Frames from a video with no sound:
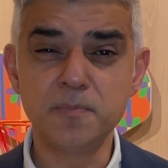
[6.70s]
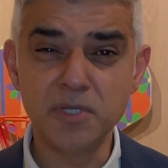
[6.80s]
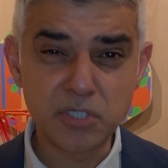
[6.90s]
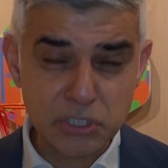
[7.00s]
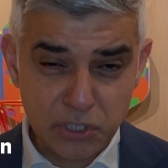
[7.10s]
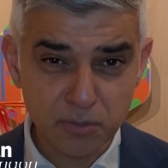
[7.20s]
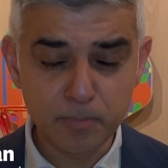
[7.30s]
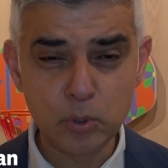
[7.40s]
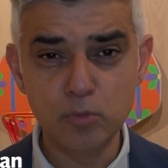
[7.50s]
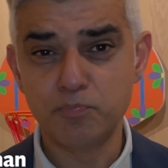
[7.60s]
has been so
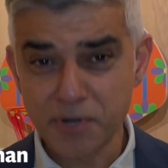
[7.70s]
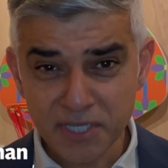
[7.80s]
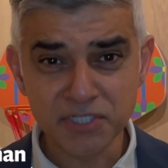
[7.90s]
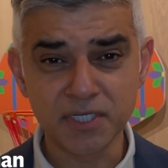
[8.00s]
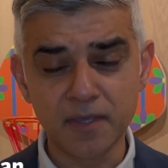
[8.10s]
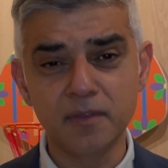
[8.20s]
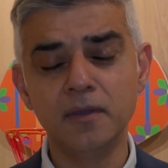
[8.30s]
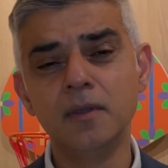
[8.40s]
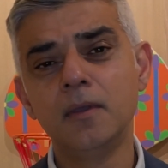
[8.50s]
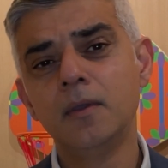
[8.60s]
important, bringing together
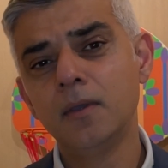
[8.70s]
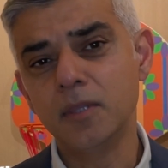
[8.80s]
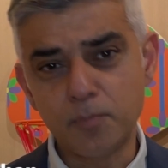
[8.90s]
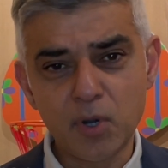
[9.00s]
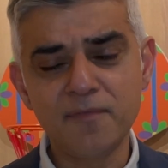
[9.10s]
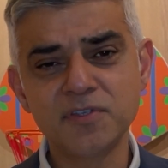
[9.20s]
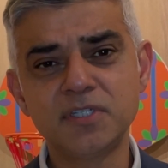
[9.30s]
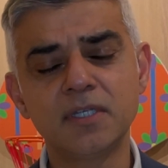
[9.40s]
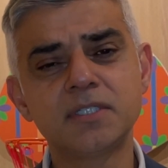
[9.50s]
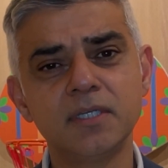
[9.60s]
the private
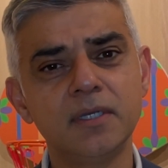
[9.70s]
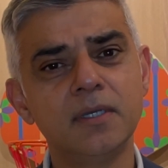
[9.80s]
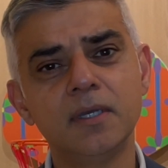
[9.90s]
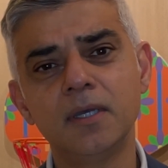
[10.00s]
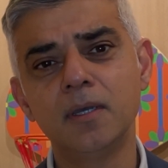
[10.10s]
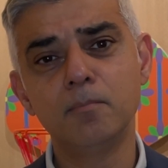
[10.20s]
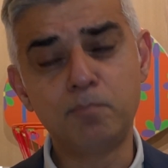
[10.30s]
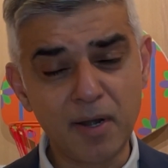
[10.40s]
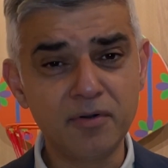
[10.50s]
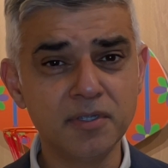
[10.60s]
sector,
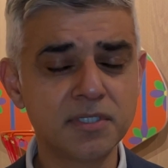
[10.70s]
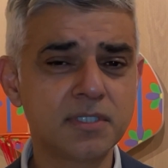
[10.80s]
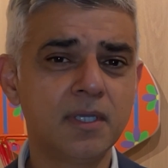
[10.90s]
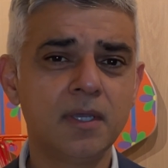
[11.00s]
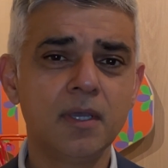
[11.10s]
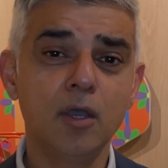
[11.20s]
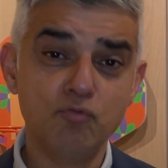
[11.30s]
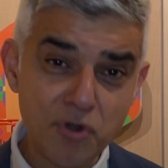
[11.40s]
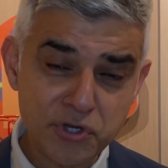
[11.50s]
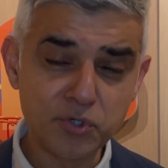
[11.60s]
boroughs,
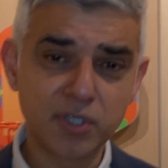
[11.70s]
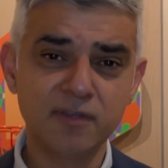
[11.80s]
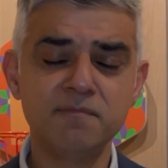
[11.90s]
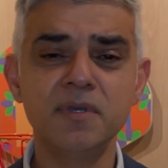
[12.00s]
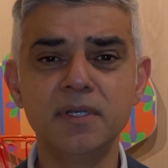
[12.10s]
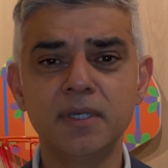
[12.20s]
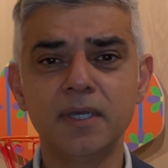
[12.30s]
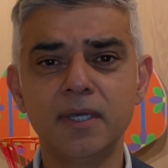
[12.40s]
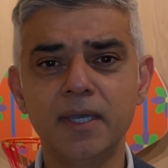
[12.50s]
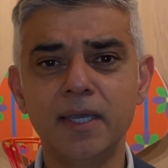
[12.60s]
regional government,
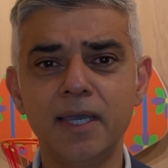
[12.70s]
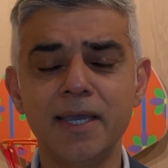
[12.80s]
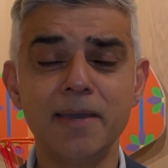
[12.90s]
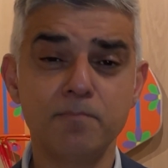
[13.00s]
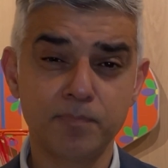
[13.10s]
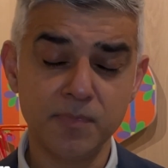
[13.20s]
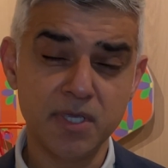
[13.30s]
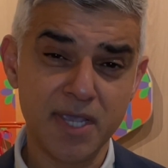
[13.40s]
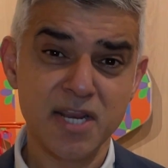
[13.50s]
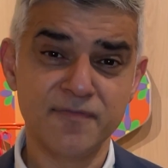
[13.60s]
and
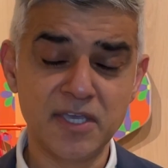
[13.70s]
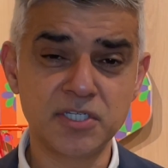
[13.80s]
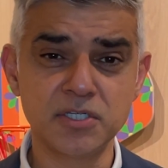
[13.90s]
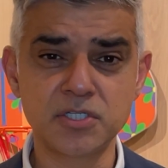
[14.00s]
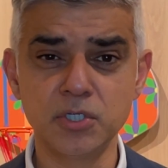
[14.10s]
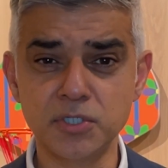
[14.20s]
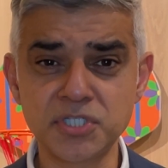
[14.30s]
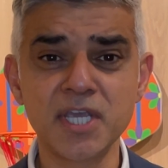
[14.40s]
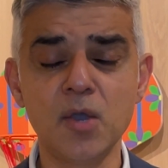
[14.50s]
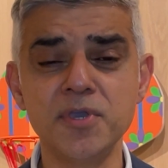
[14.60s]
innovators to
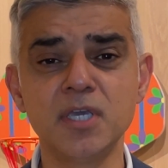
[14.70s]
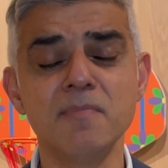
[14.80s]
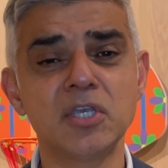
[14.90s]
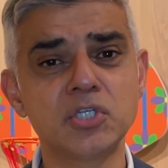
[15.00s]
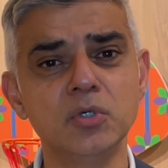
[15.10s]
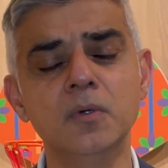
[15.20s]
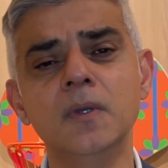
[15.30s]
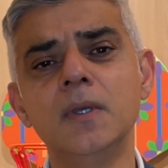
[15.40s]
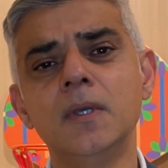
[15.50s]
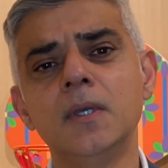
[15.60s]
see how we can make sure
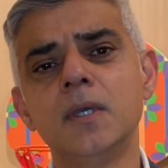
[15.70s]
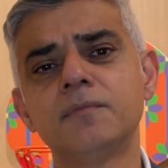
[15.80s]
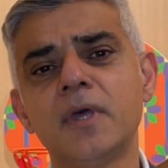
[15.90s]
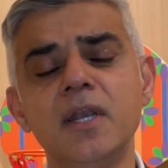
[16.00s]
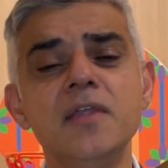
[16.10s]
that